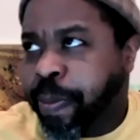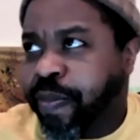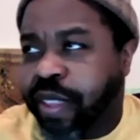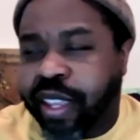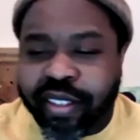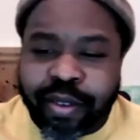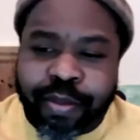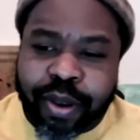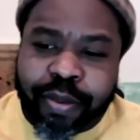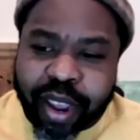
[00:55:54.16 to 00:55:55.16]
the
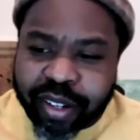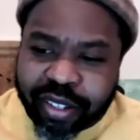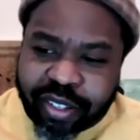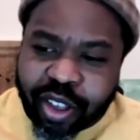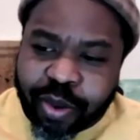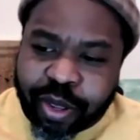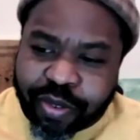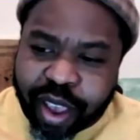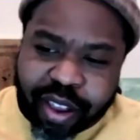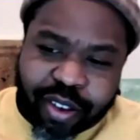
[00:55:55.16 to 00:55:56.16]
contemporary practice is always
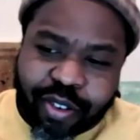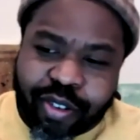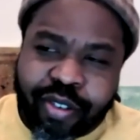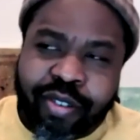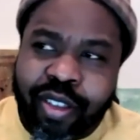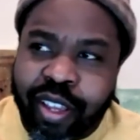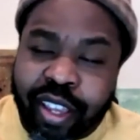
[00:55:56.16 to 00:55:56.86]
radical